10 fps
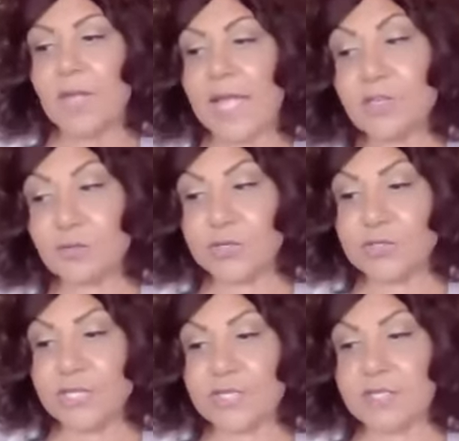and
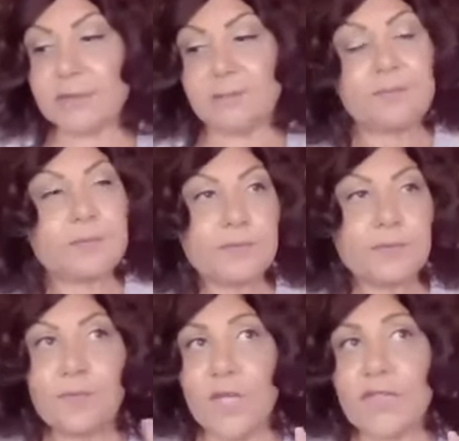cruises
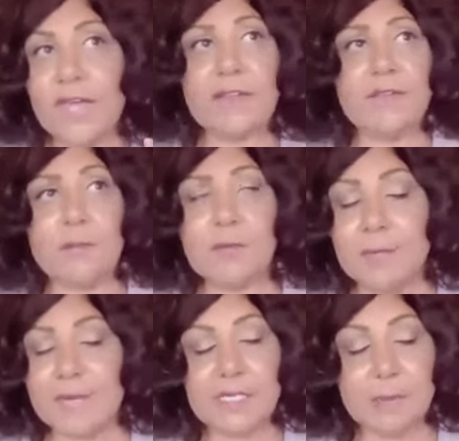that have
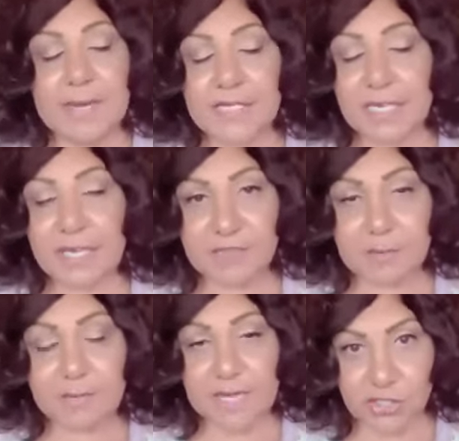implemented the best safety
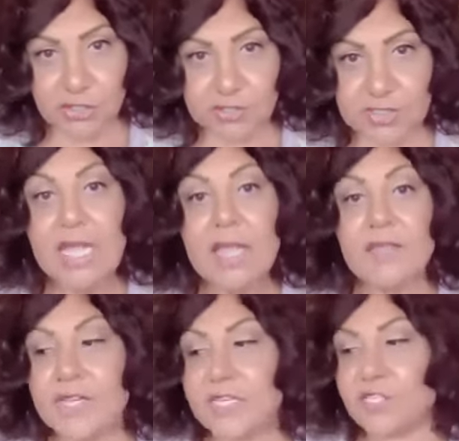measures.
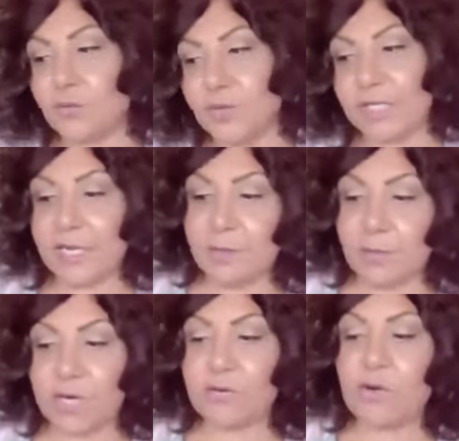These are really
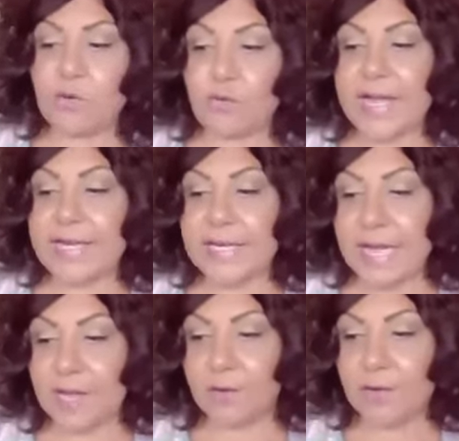important right
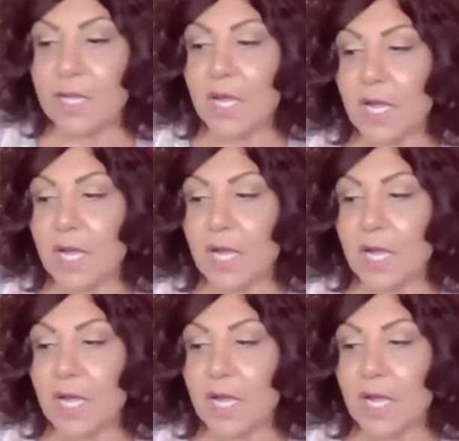now.